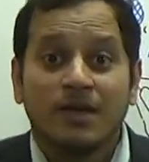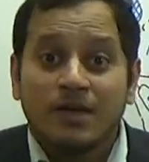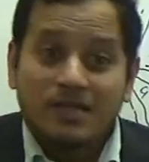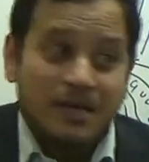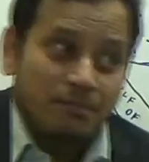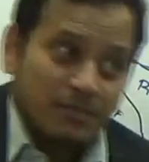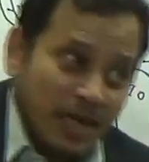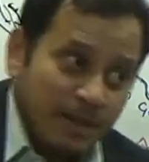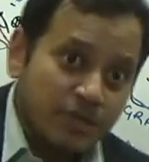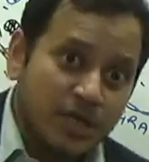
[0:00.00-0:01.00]

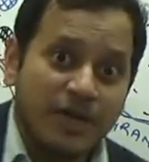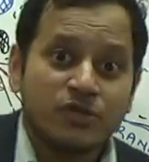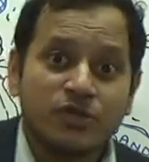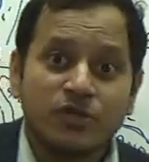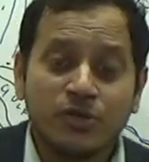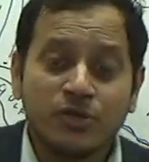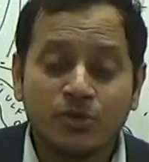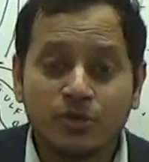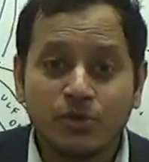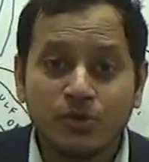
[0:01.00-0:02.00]
Sometimes dinosaurs used
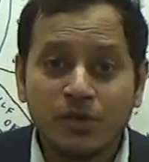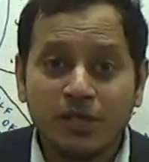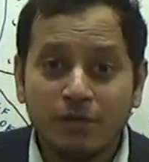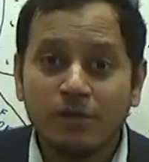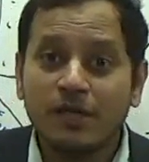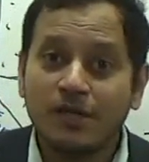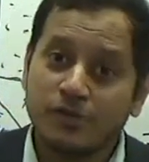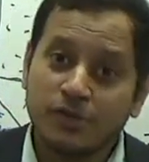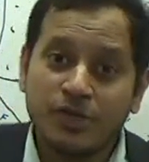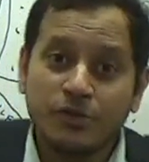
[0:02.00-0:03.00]
to rule the world.
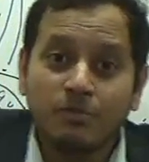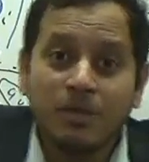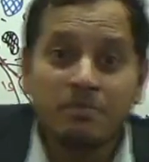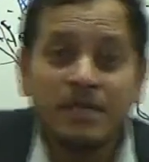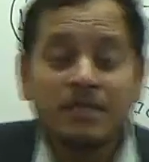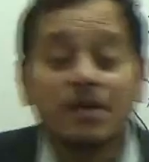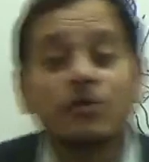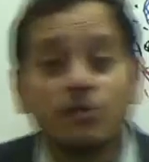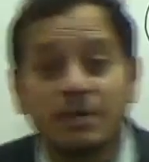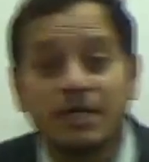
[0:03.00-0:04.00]
Today, human beings are
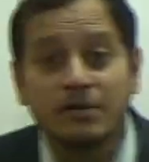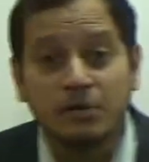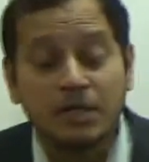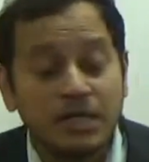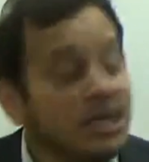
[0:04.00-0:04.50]
roaming the world.